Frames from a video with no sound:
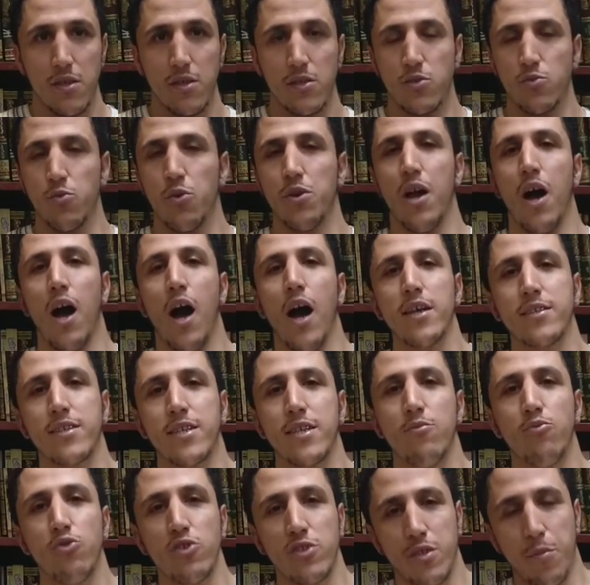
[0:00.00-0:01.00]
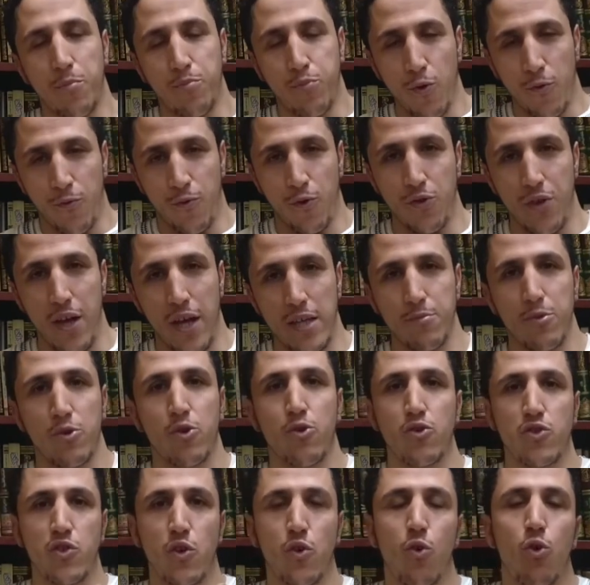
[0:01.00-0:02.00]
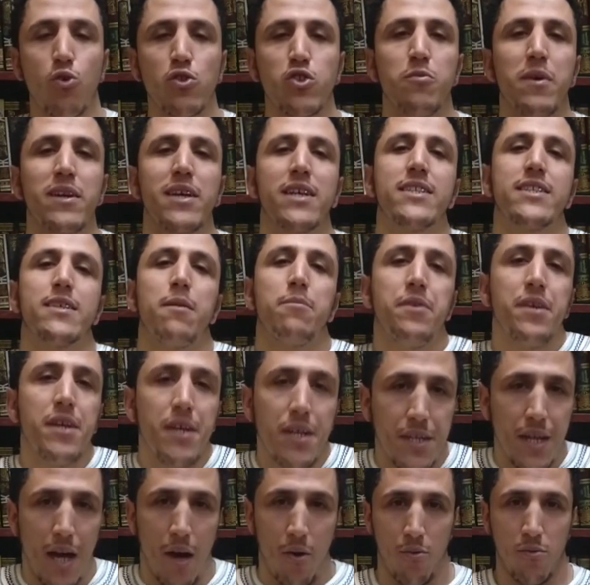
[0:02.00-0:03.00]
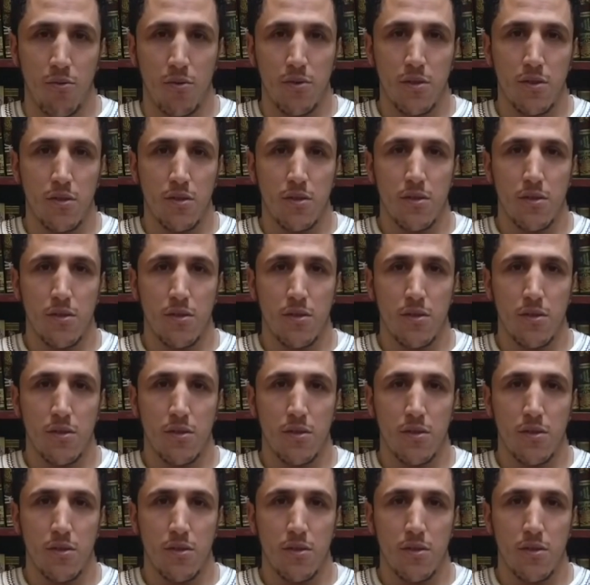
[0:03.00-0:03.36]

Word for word: So when I ask him what is the proof for that, because a cult you make it tabdir now.